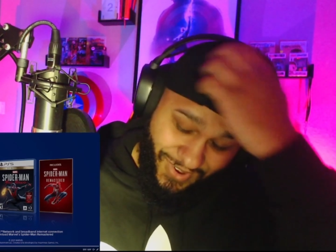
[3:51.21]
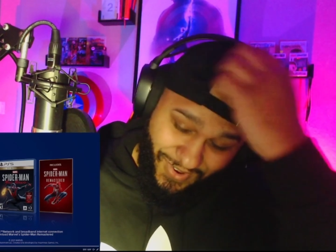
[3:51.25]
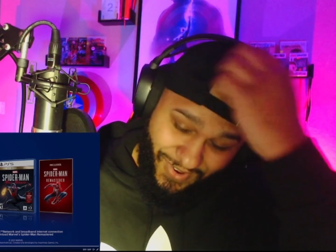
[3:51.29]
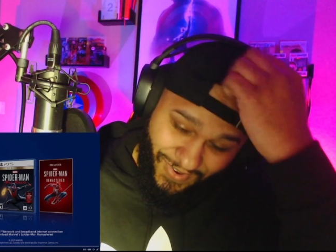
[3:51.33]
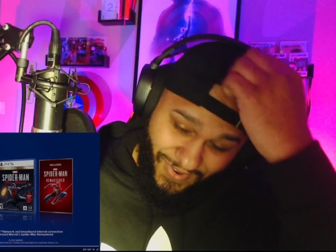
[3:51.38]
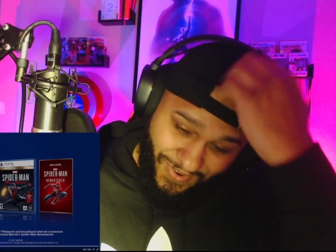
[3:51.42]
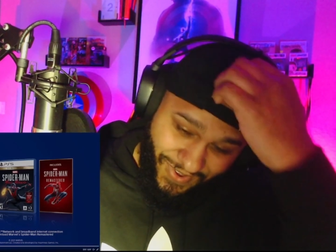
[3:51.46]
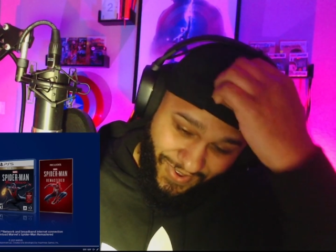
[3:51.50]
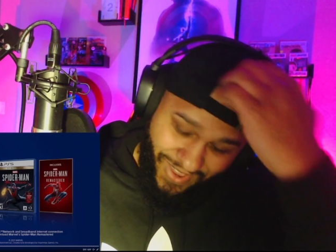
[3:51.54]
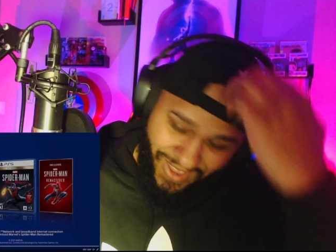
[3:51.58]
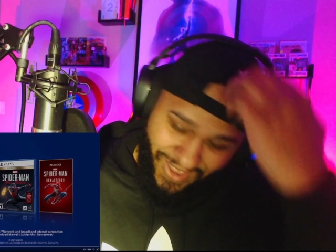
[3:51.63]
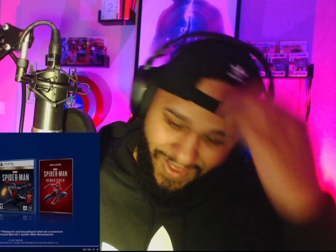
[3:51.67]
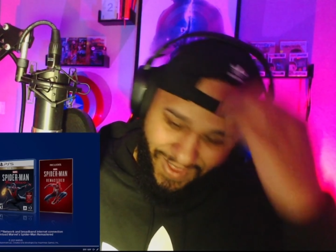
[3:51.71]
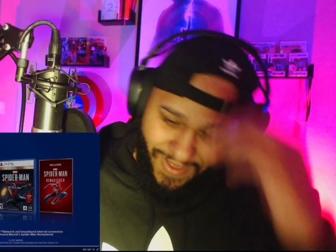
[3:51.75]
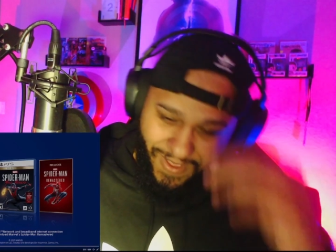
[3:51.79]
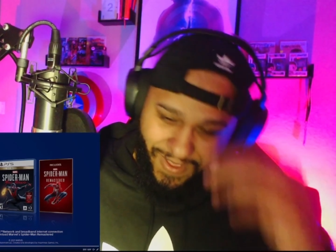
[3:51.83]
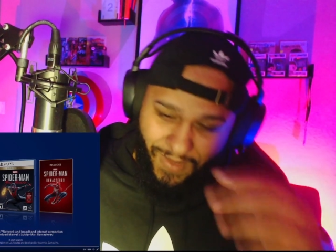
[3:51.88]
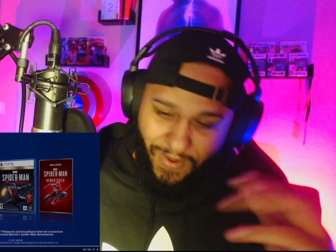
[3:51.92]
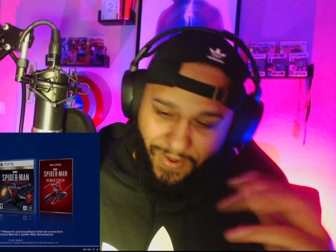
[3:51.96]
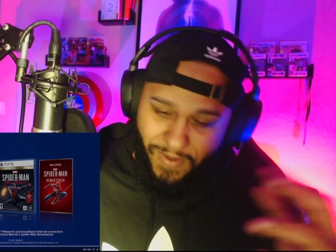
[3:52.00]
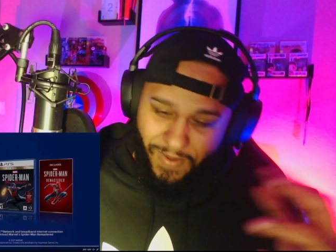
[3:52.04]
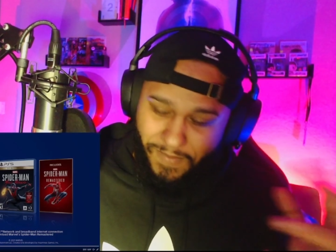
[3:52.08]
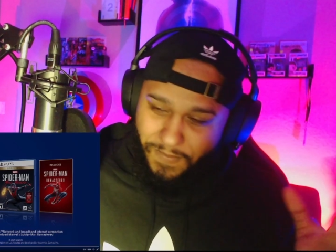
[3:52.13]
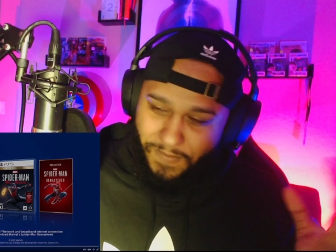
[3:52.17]
Okay. All
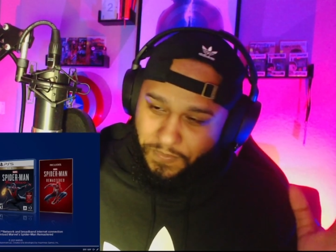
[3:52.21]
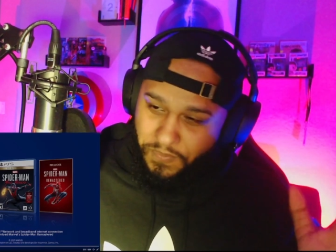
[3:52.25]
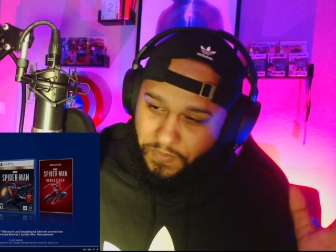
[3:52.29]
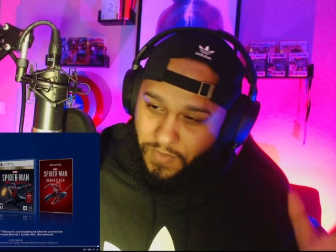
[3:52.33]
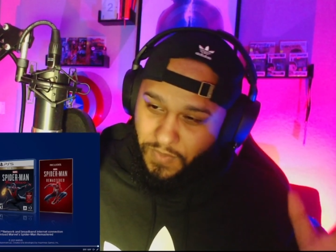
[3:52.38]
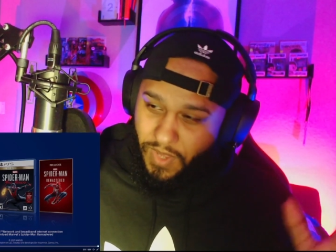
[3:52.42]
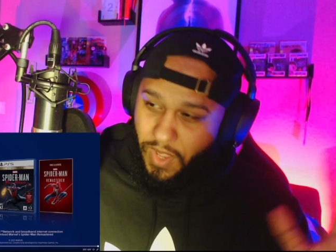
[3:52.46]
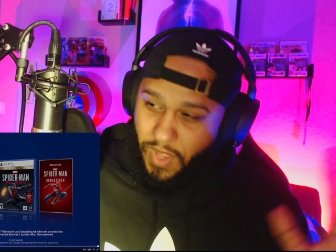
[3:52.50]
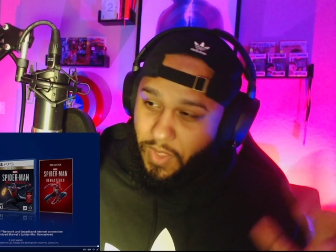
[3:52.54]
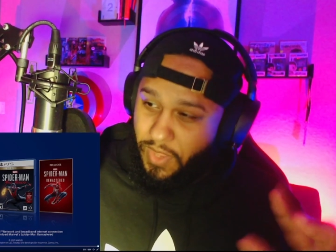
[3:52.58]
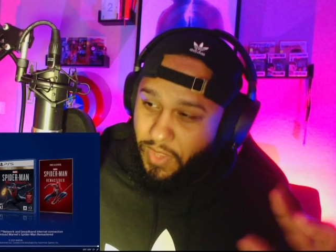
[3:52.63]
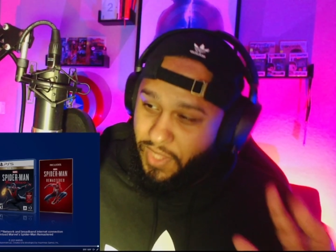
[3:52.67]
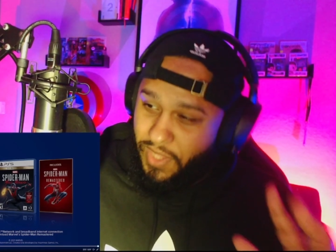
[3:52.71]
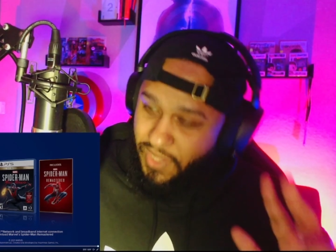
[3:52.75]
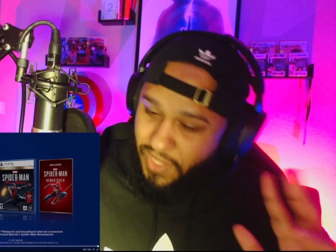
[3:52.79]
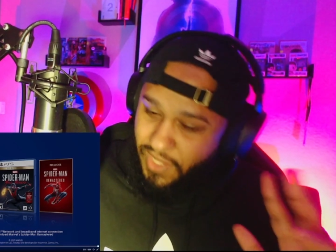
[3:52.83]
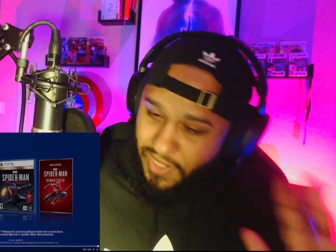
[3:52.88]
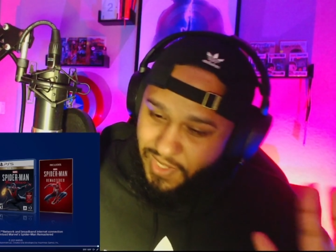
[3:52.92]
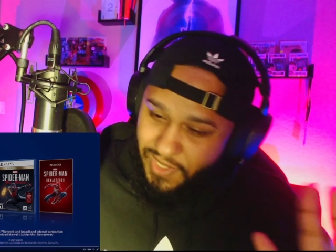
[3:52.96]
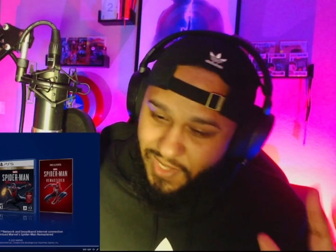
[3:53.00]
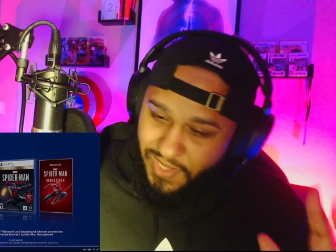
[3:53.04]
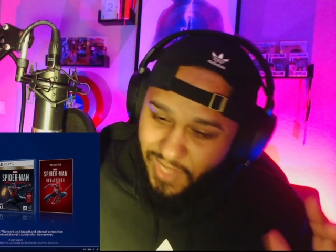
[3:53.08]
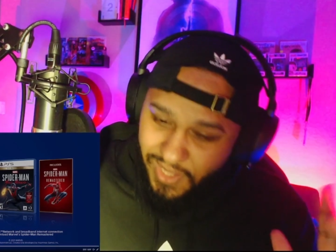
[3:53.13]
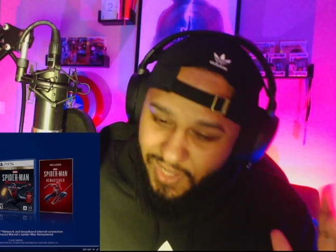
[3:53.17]
right.
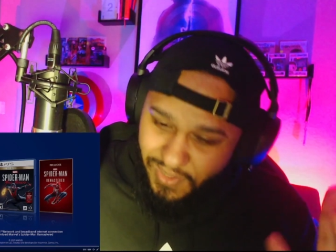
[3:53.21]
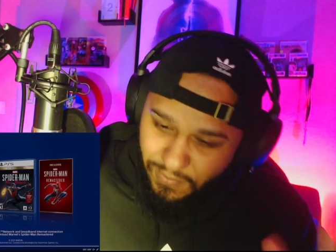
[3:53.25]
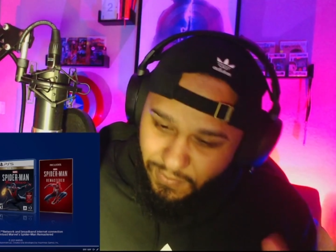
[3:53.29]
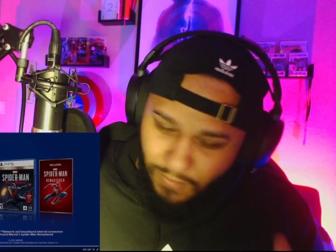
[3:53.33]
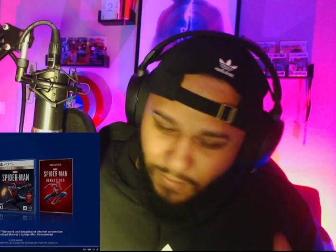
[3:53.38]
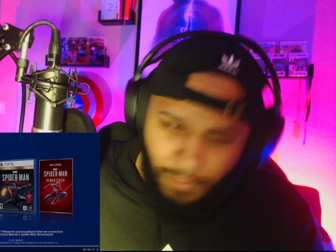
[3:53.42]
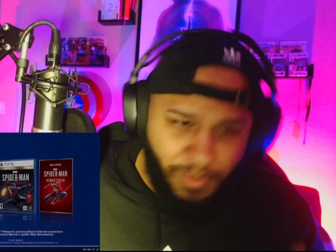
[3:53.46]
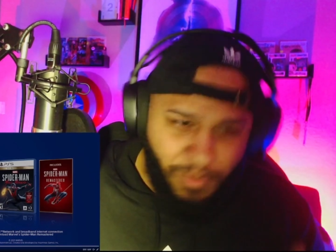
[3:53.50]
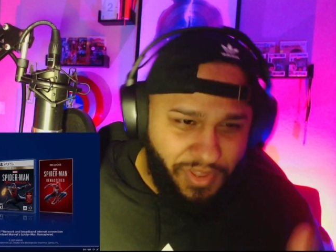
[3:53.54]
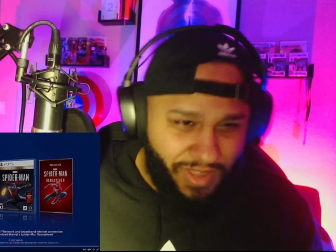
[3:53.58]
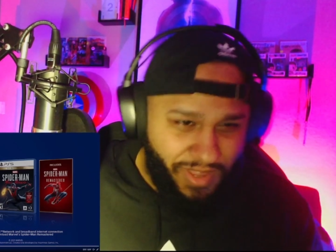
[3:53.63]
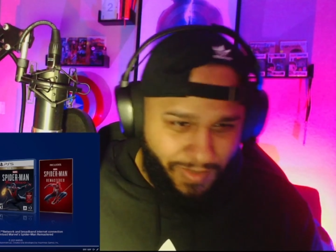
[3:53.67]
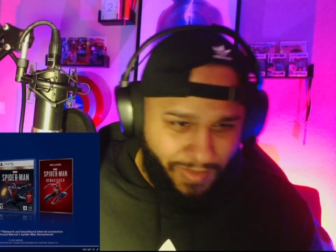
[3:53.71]
Let's one more time.